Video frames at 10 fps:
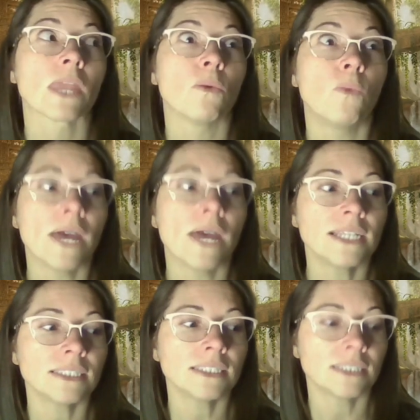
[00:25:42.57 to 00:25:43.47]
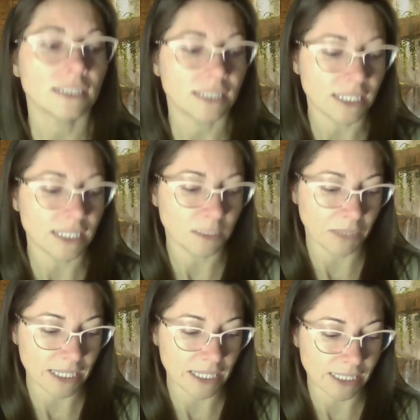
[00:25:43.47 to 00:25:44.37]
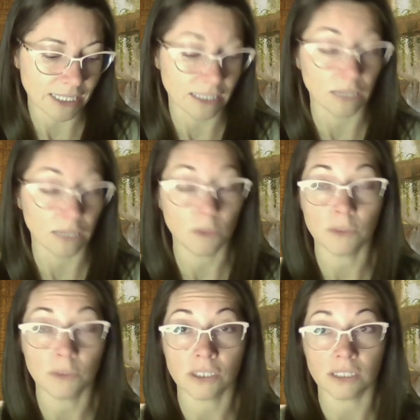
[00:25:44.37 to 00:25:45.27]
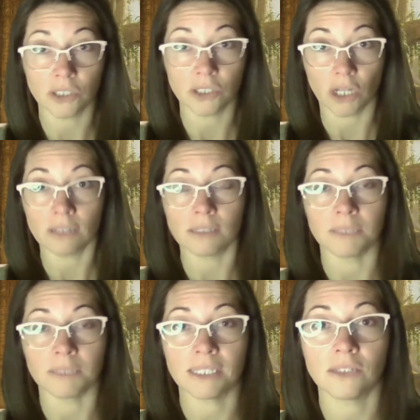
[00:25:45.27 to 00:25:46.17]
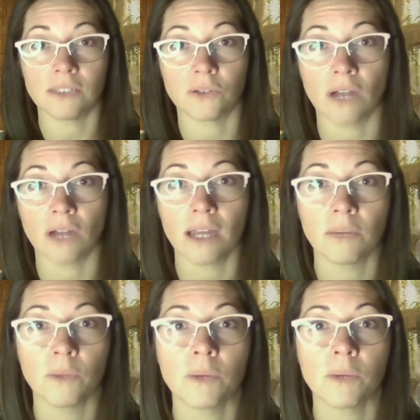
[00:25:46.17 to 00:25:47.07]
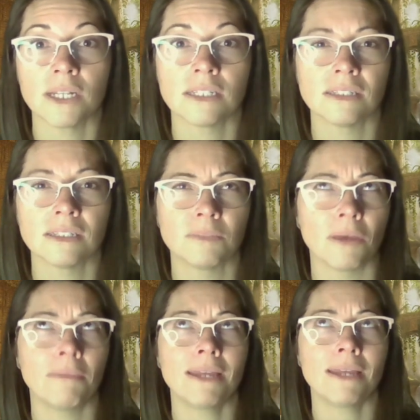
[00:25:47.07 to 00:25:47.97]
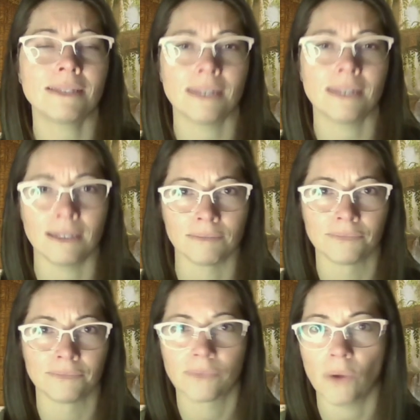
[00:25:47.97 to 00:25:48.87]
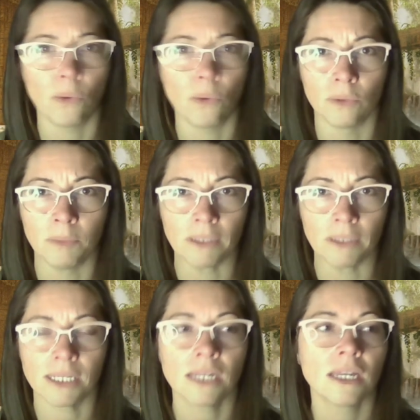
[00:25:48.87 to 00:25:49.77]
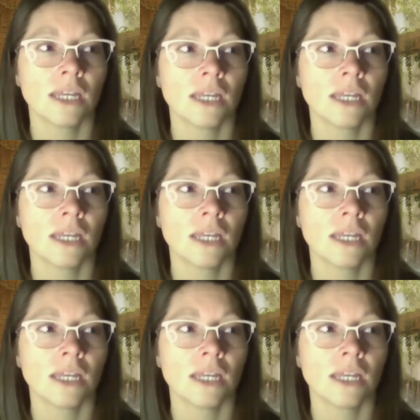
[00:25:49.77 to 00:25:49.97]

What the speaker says: when these places, like we were just in Charleston, my sister and I, and we went into this amazing old building,